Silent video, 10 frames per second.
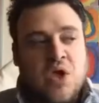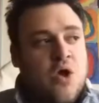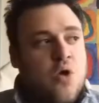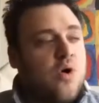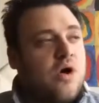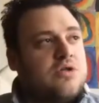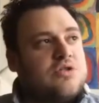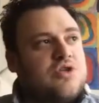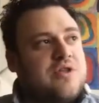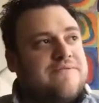Well,
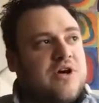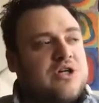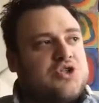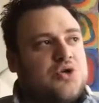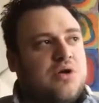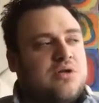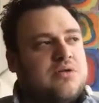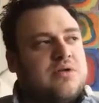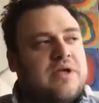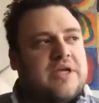so the
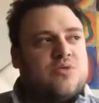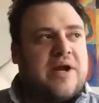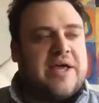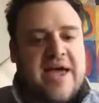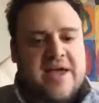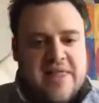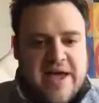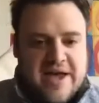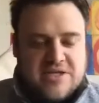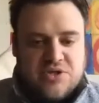virtual is what I like a
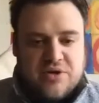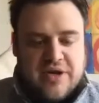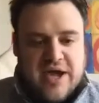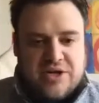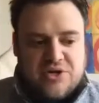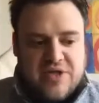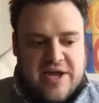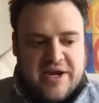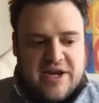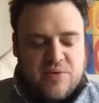lot because you can kind of do
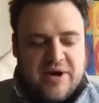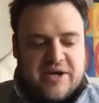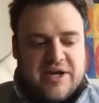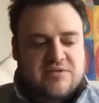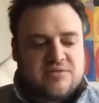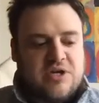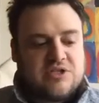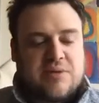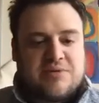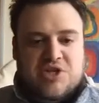that anywhere, net,
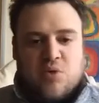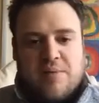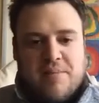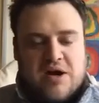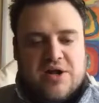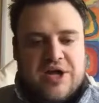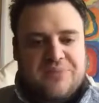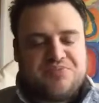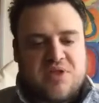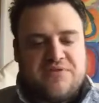subject to one market.
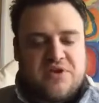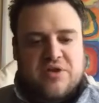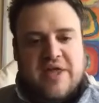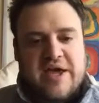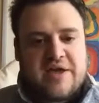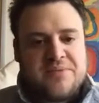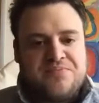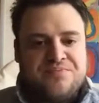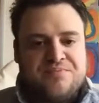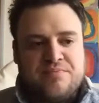If you don't like
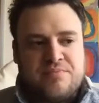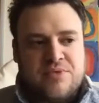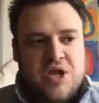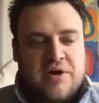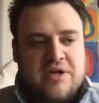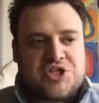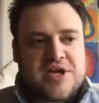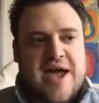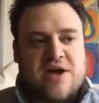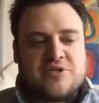you know, in
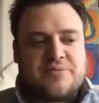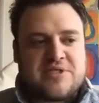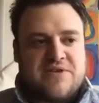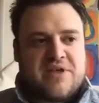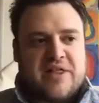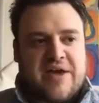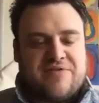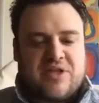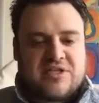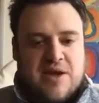Chicago specifically,
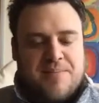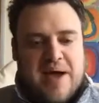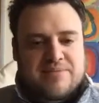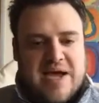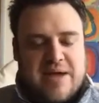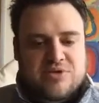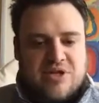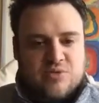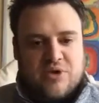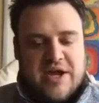everything's like a pop top. So
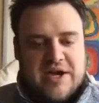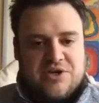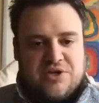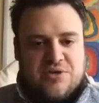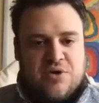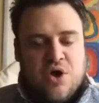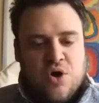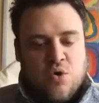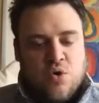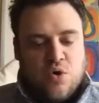that's what you got to do,
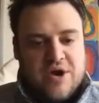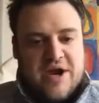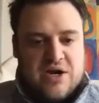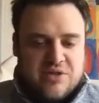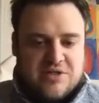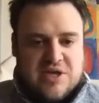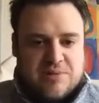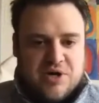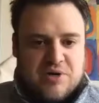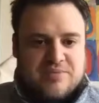or you got to do the
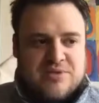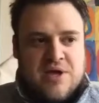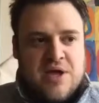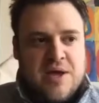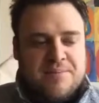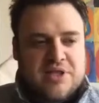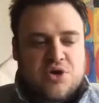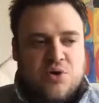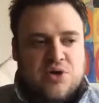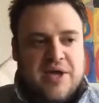suburbs. But the
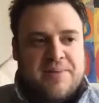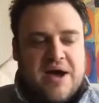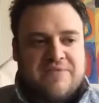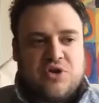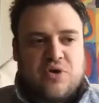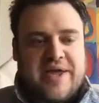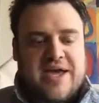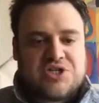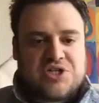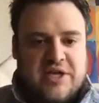cool thing about it, if you do it
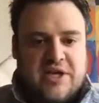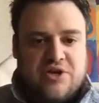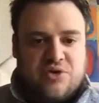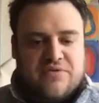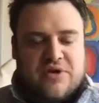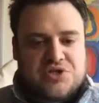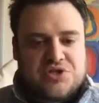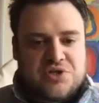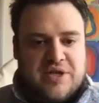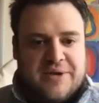nationally and you do it
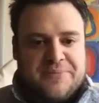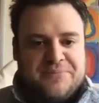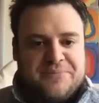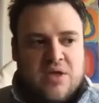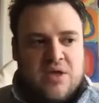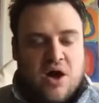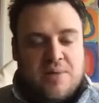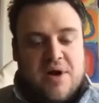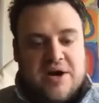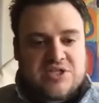virtually, all
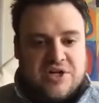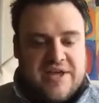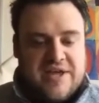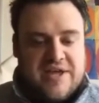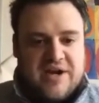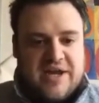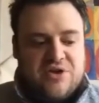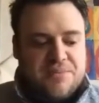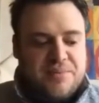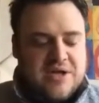markets are different and you
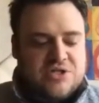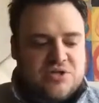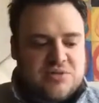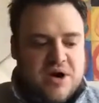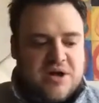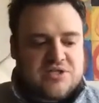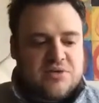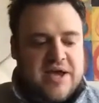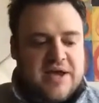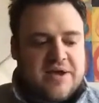can pick and choose the markets you
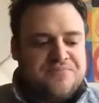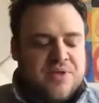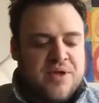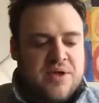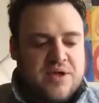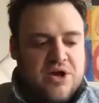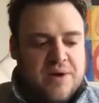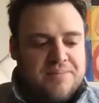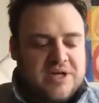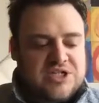like. You know, I'd
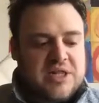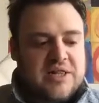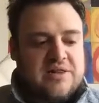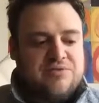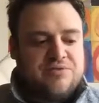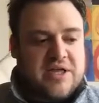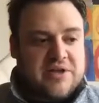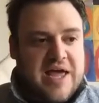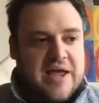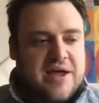much rather
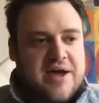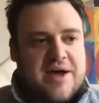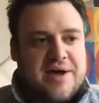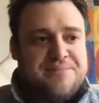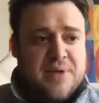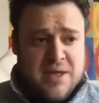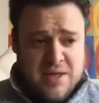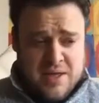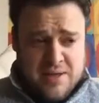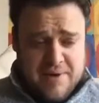like
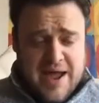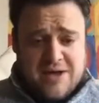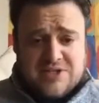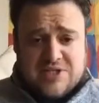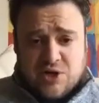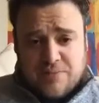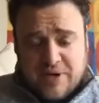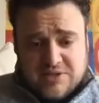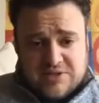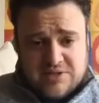buy houses that were
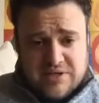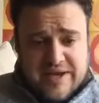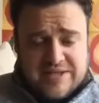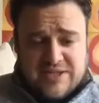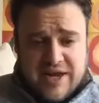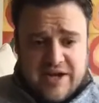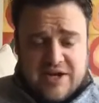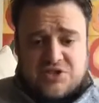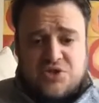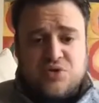built in 1980
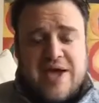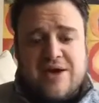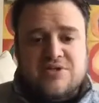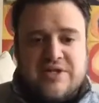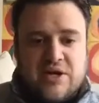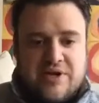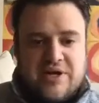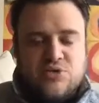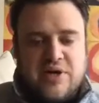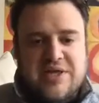to 2000 that only
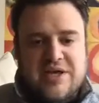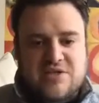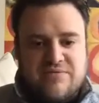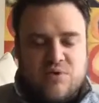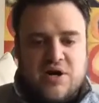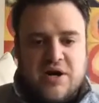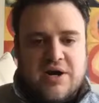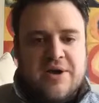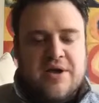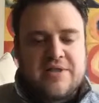need 20,000 of work.
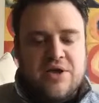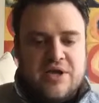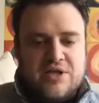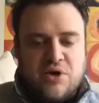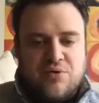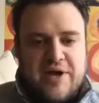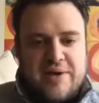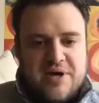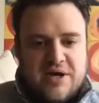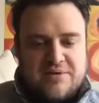You can get the whole
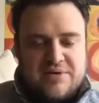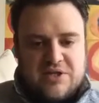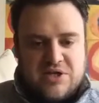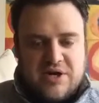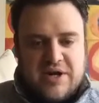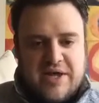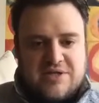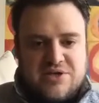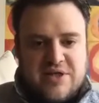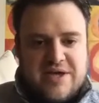rehab done in 30
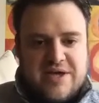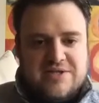days or less.